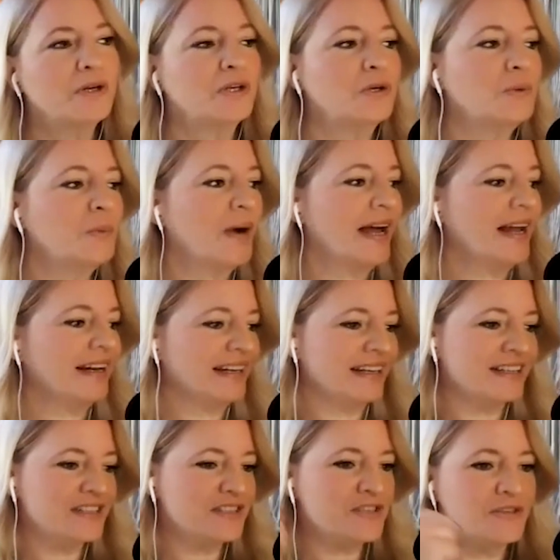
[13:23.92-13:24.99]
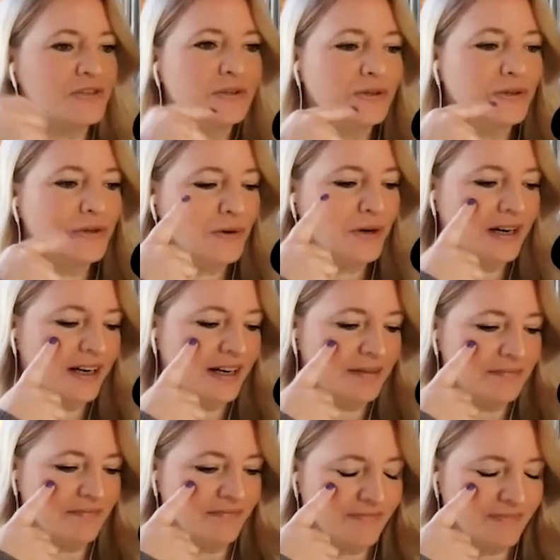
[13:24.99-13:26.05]
you went into
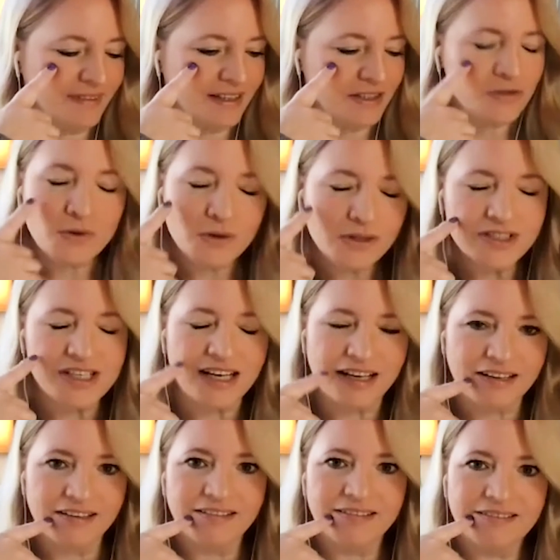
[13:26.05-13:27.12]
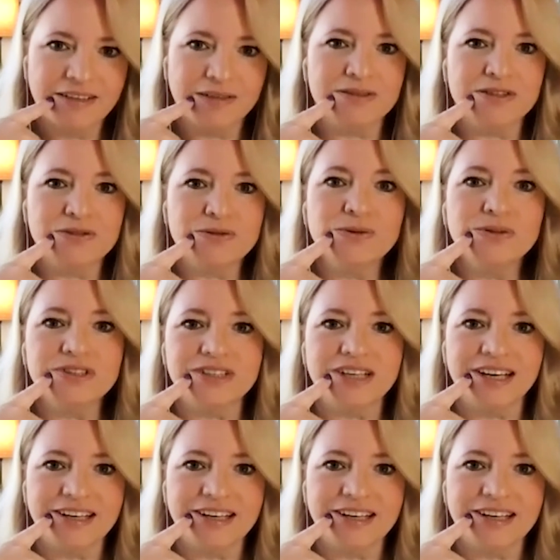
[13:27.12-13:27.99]
a tool shed. There was a tool shed.